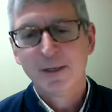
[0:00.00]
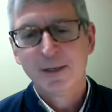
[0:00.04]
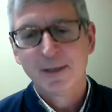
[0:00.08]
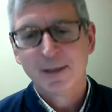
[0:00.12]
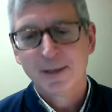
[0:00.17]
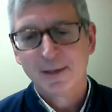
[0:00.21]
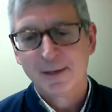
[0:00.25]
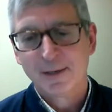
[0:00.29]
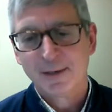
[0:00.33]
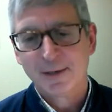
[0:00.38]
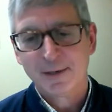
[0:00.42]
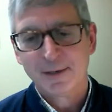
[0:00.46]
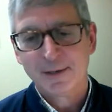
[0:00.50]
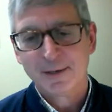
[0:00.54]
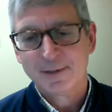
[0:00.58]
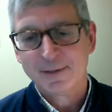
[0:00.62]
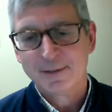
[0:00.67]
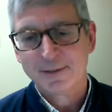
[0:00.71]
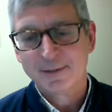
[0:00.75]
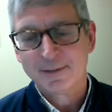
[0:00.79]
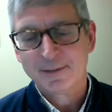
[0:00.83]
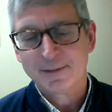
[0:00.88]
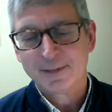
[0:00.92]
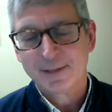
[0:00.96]

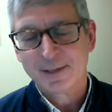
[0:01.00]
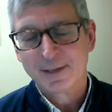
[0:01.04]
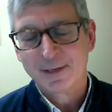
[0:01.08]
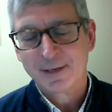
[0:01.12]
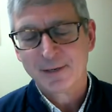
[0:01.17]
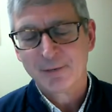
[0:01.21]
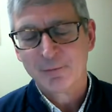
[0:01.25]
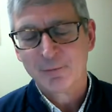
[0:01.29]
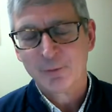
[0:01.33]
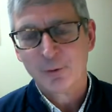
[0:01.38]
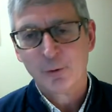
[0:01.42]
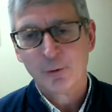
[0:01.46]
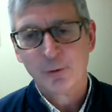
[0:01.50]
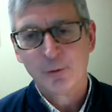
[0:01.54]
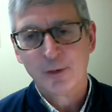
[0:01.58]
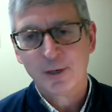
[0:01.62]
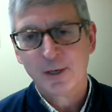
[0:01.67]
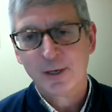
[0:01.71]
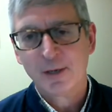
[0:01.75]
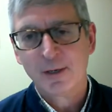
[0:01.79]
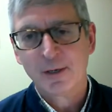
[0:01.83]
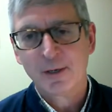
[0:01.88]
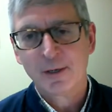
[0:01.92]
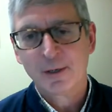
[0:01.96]
uh, I have
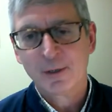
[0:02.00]
no